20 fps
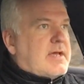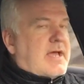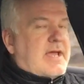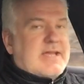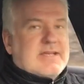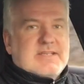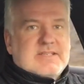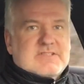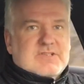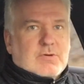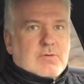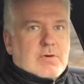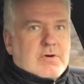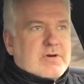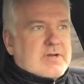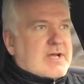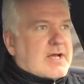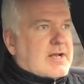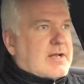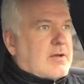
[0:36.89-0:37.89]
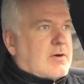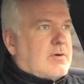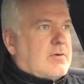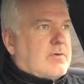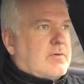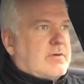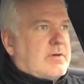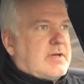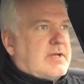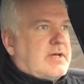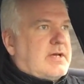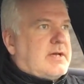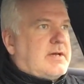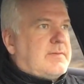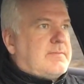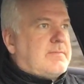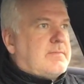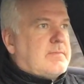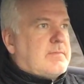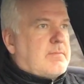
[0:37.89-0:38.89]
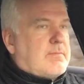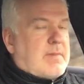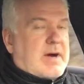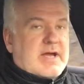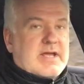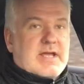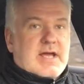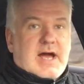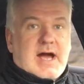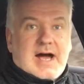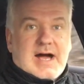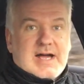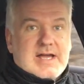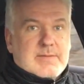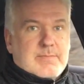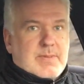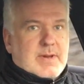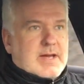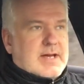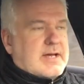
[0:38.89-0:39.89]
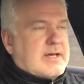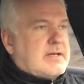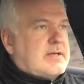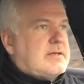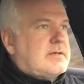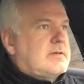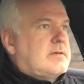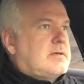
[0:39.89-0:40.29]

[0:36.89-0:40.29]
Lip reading: editorial on my iPad.